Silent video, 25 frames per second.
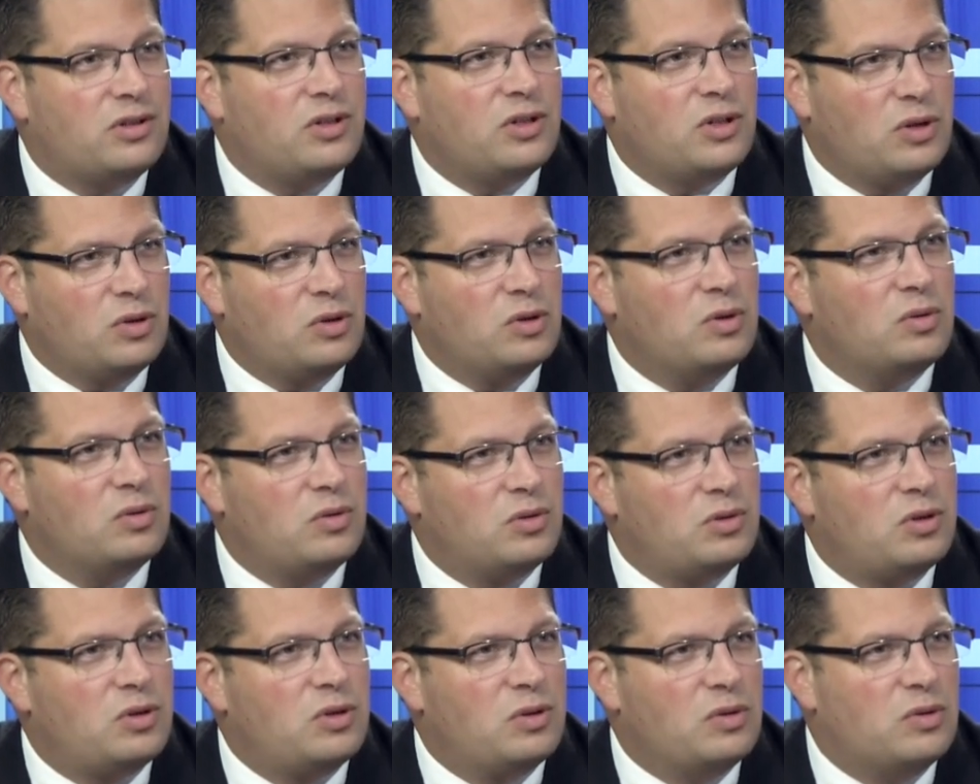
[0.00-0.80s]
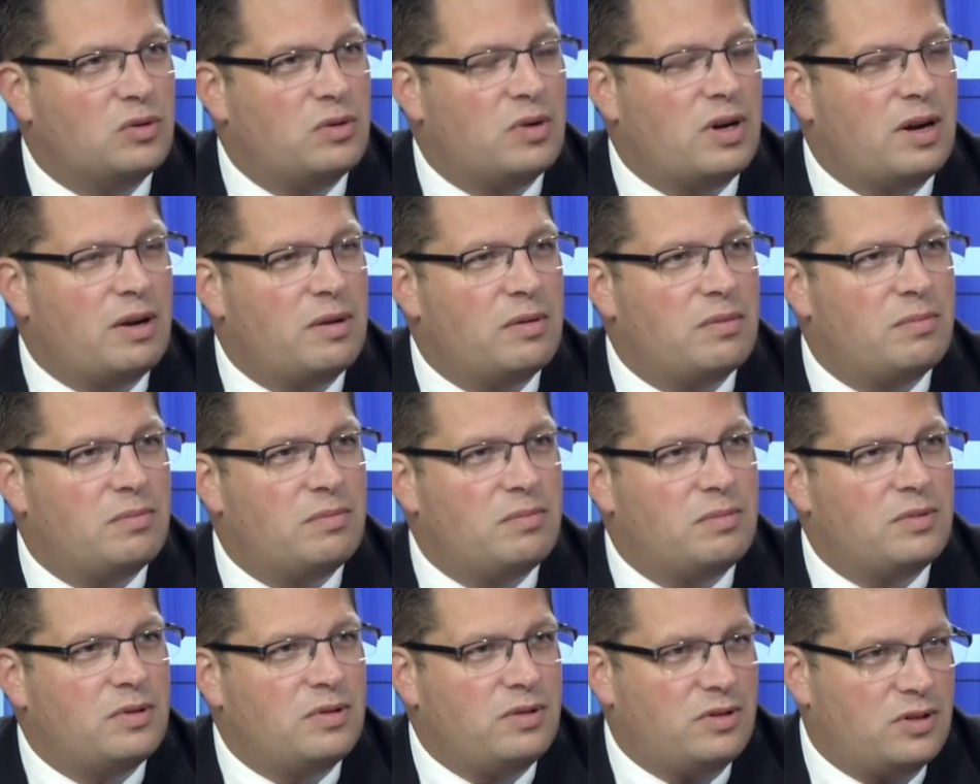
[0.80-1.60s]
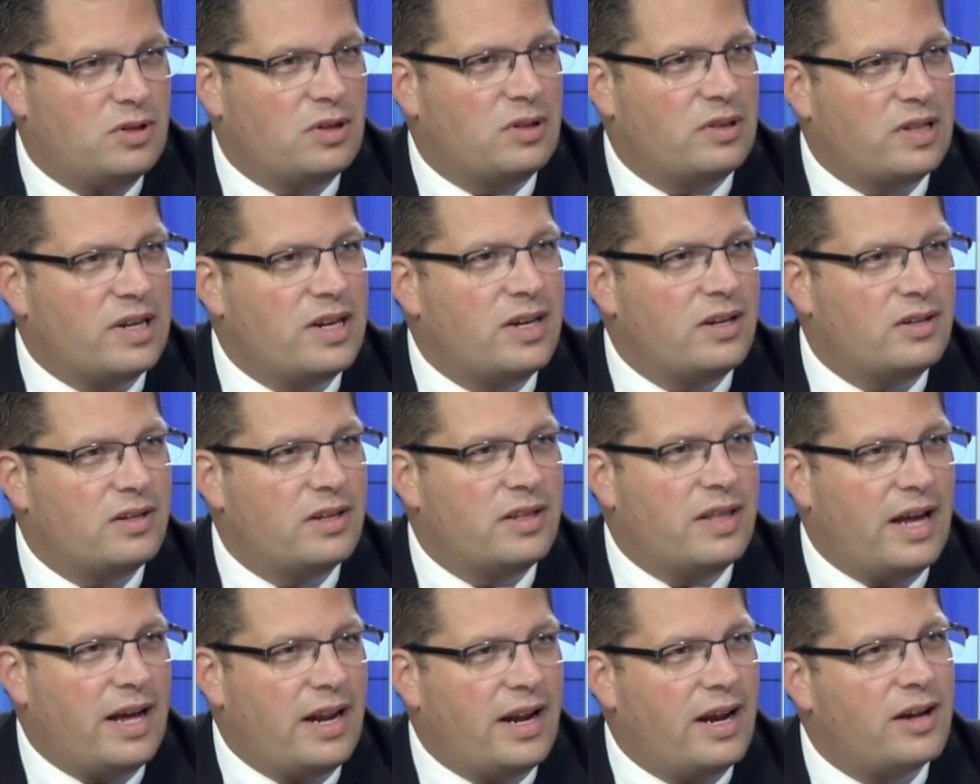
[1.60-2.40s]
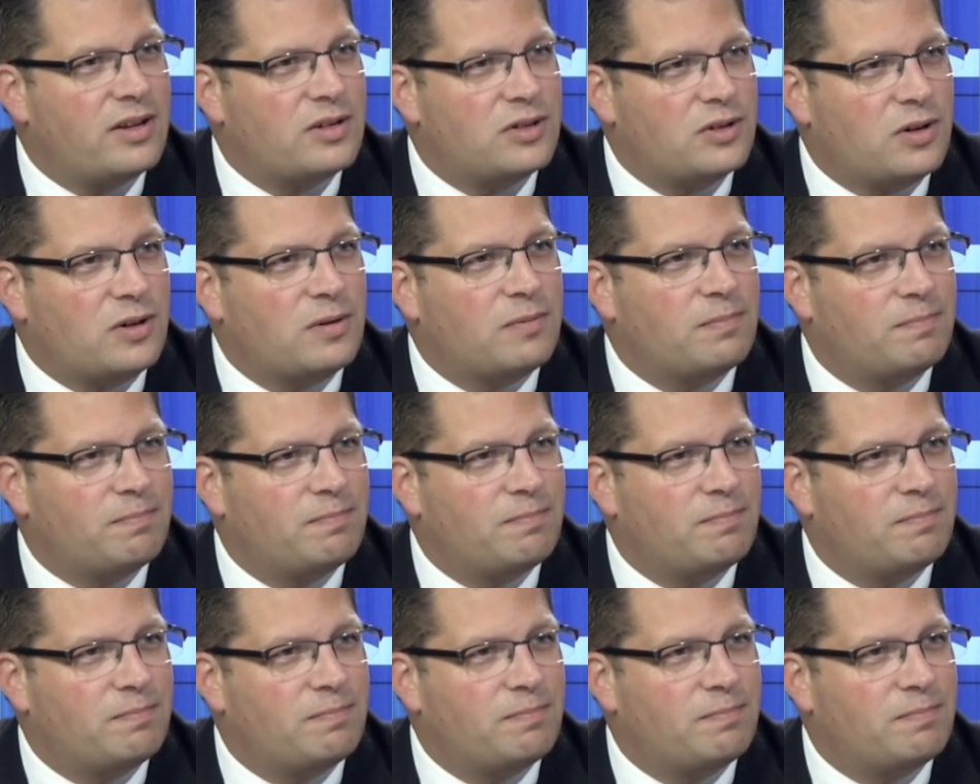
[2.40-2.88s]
to lead to that answer.